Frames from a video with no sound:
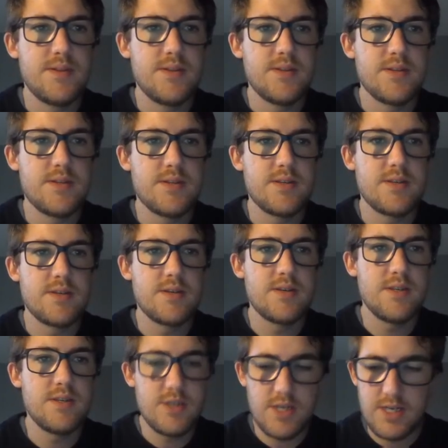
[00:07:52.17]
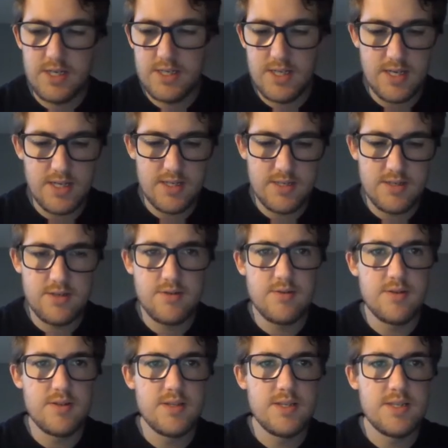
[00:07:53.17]
So I'm going to change that to
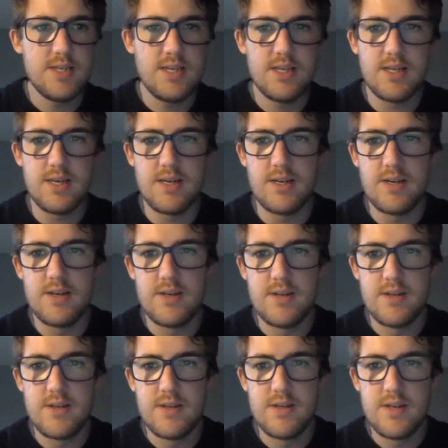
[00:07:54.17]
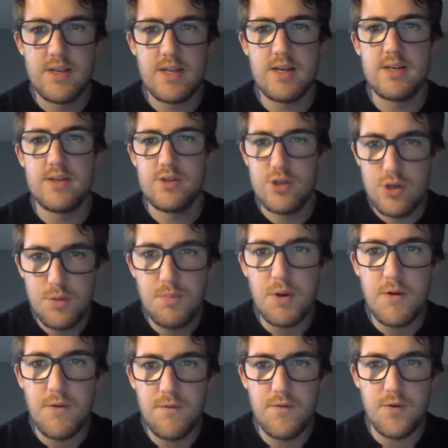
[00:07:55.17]
C9.
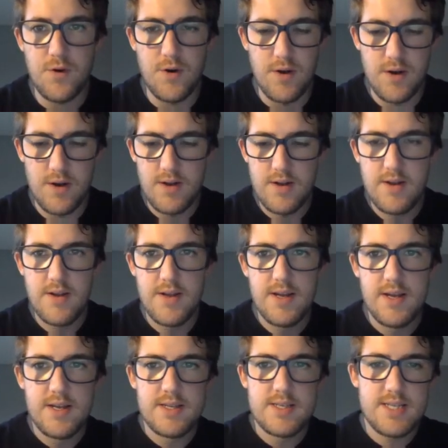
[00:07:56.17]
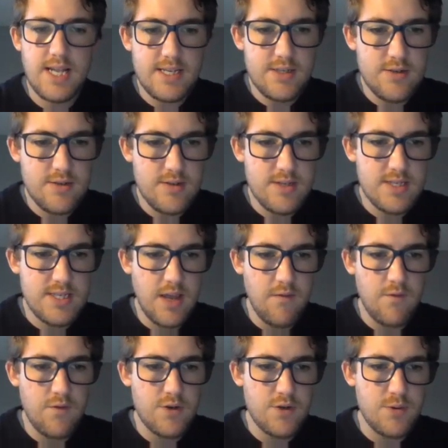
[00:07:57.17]
2.4. So let's do the
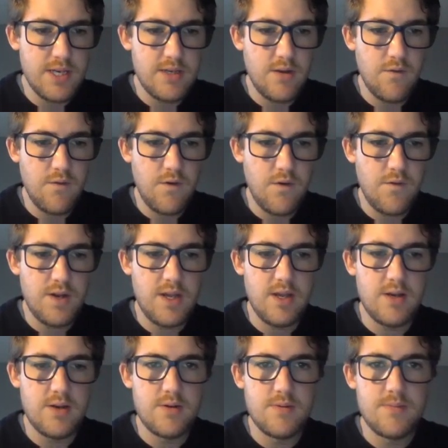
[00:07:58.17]
same for 2015.